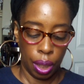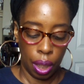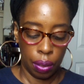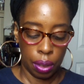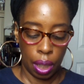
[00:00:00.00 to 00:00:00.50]
it
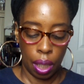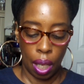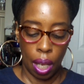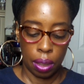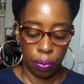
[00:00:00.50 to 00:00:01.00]
as,
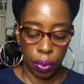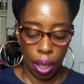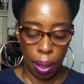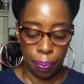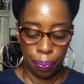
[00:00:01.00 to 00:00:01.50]
as of
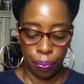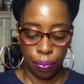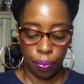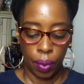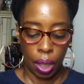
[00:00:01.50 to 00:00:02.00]
yet.
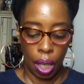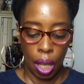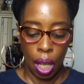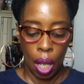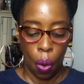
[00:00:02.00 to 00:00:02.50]

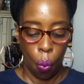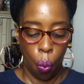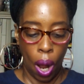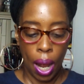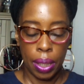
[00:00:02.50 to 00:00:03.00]

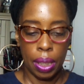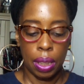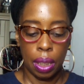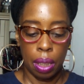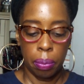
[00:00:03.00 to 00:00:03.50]
Why they
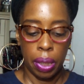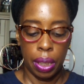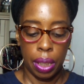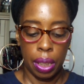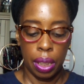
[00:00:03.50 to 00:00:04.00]
send me
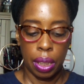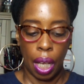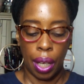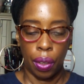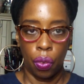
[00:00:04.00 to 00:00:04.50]
these,
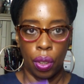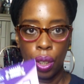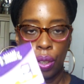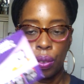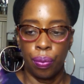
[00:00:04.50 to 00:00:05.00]
I don't
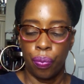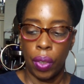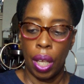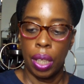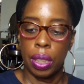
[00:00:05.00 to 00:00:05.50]
know.
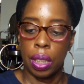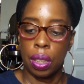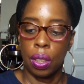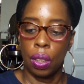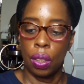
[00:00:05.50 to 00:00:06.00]
And this
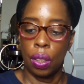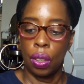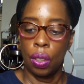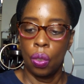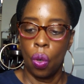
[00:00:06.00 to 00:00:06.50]
is the
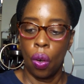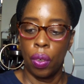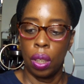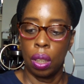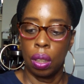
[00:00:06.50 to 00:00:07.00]

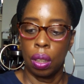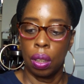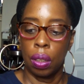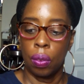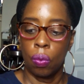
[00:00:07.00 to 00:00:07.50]

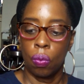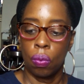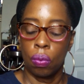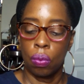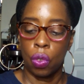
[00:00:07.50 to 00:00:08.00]

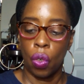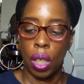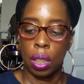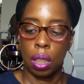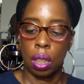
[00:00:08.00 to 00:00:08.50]

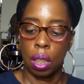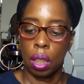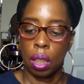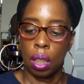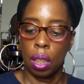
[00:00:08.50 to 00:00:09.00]
Nouritress
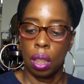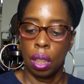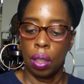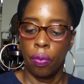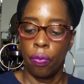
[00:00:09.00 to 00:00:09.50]

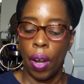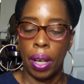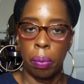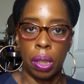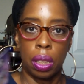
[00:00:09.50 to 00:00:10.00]

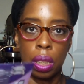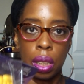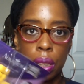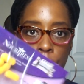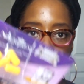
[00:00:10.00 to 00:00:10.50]
vitamins.